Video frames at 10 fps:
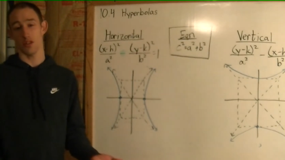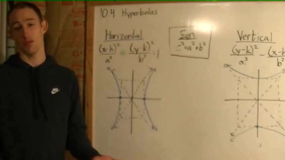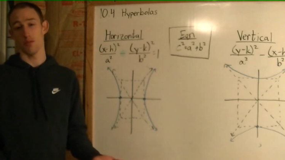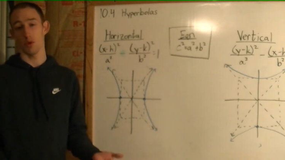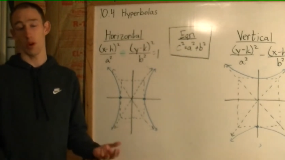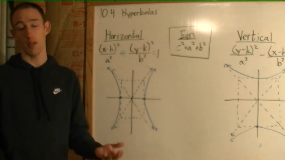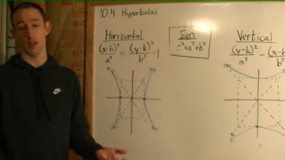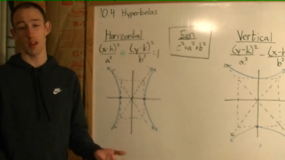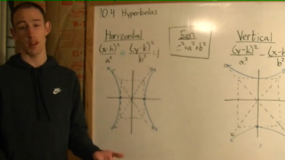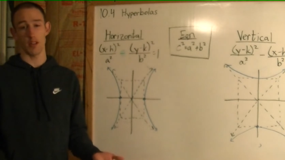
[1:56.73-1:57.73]
You'll have to
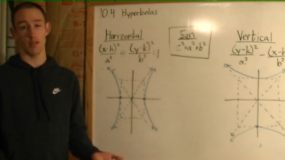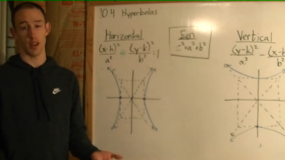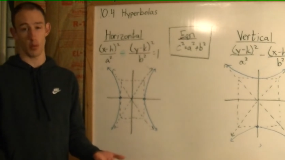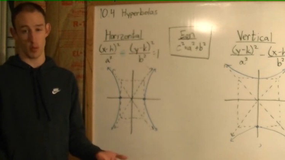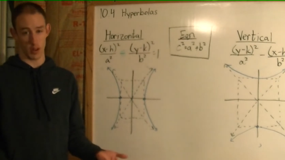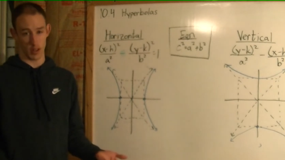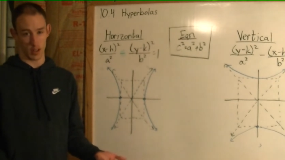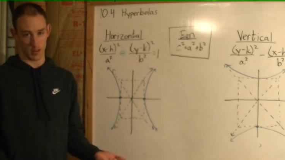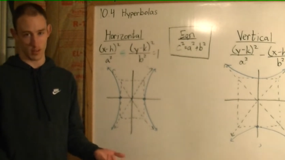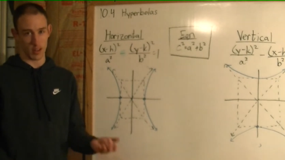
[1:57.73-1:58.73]
identify what it is.